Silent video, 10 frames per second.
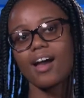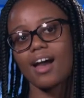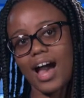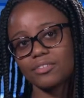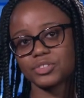
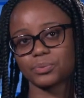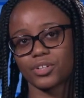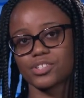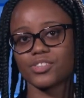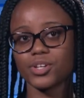
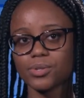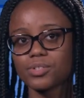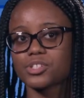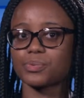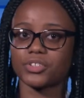Afterwards, the
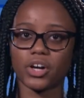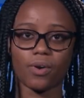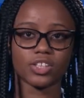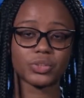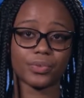Cougars would go
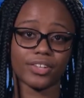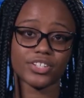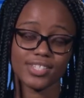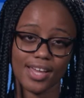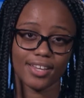on to win their
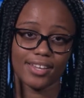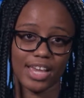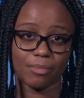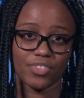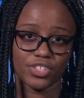second
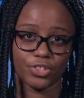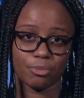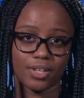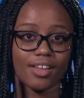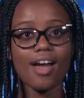game of the
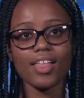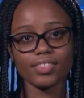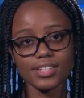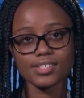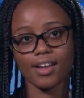tournament,
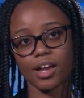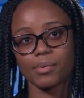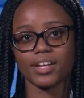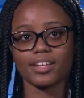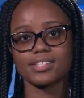this time
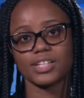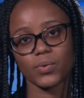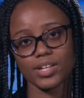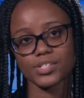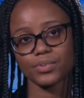against
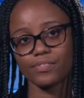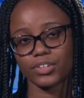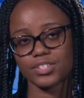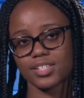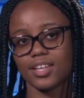DeQuincy
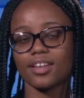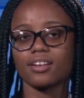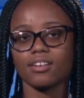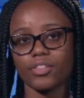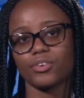University in
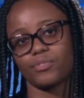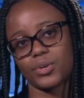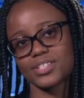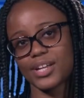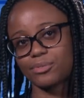another
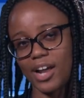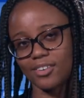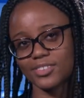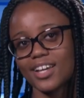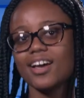4-set
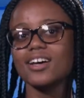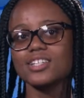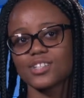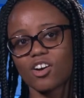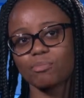round.
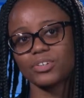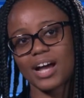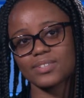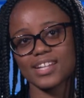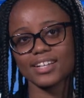Sophomore
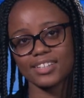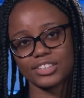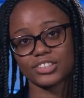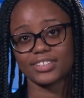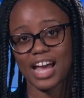outside
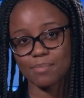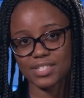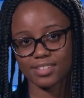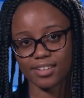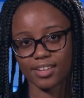hitter Gabby
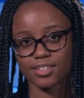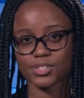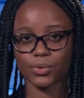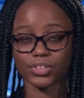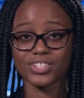Zelaya
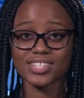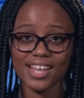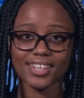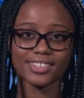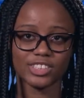scored her
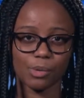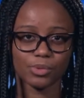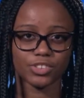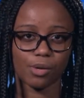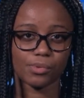second
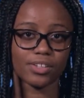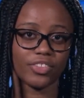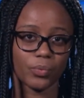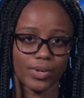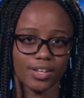double-double
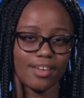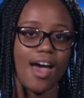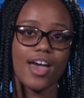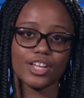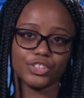in the win,
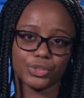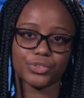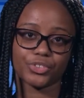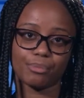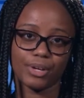and
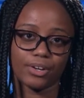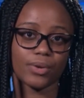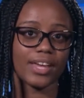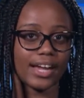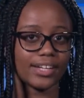junior
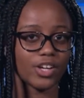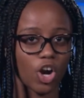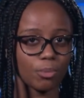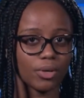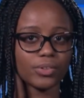libero Katie
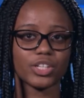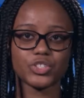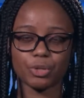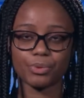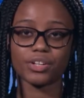Carbo
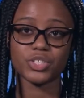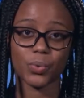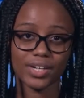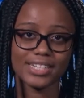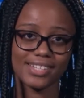contributed
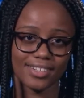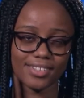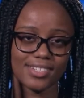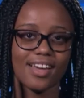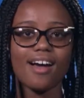20 digs.